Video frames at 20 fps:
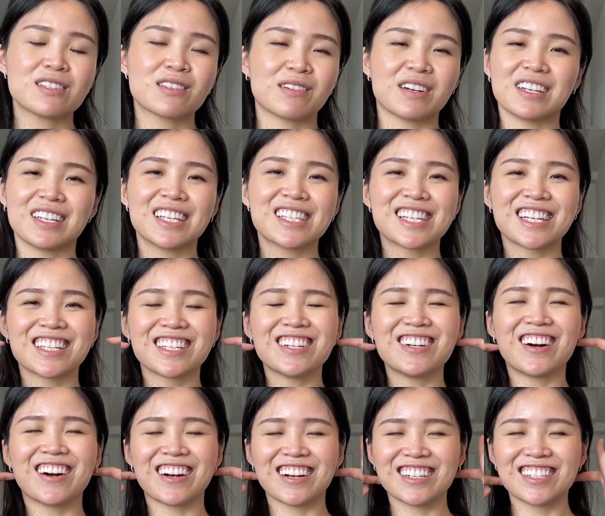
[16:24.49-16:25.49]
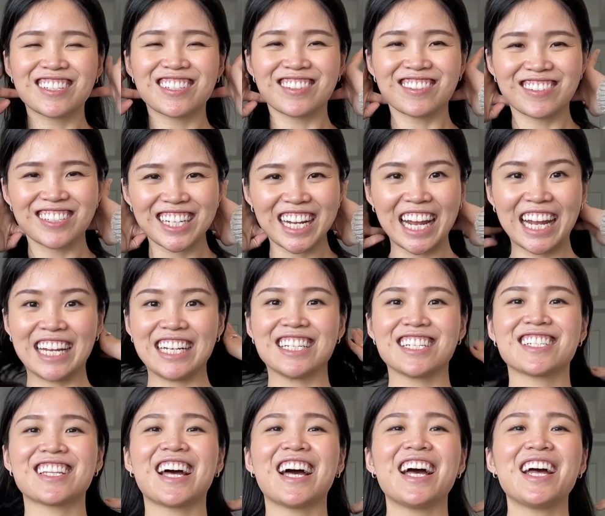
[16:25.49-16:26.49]
so it's a little hard to
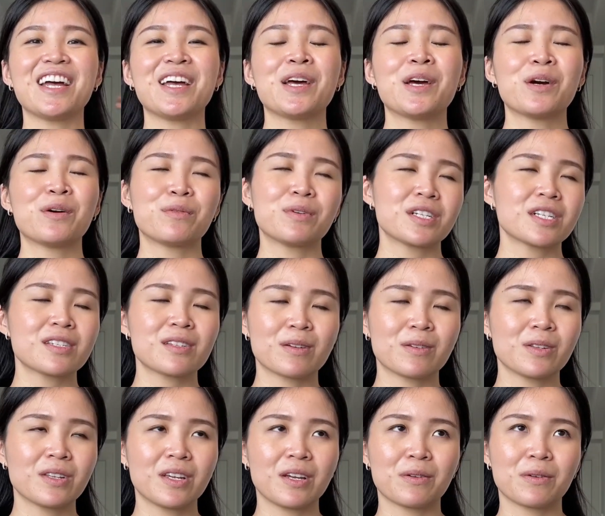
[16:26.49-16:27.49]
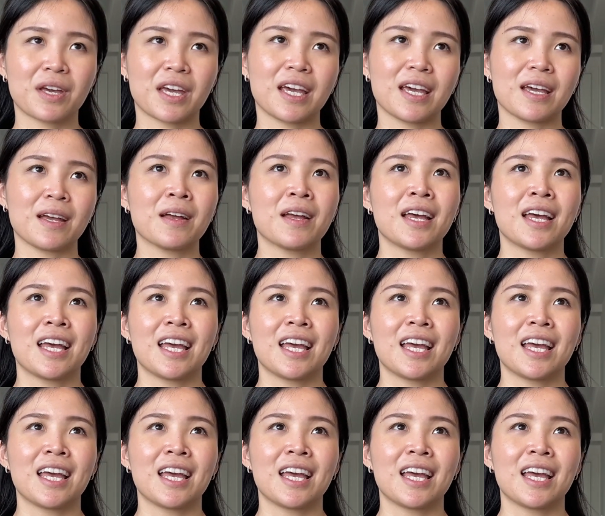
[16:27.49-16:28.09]
change that, which is totally okay.